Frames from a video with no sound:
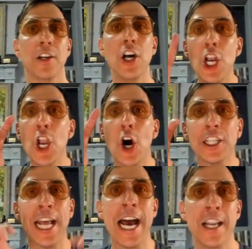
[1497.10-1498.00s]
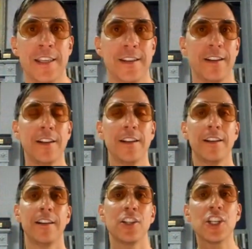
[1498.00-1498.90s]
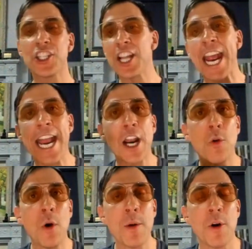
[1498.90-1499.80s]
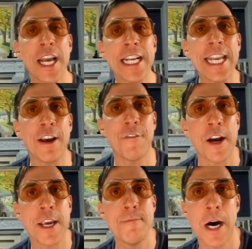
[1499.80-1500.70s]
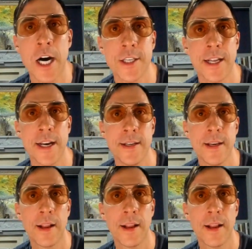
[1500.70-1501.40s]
Lockdown. Just staying out of the way while they dig a fucking mast in.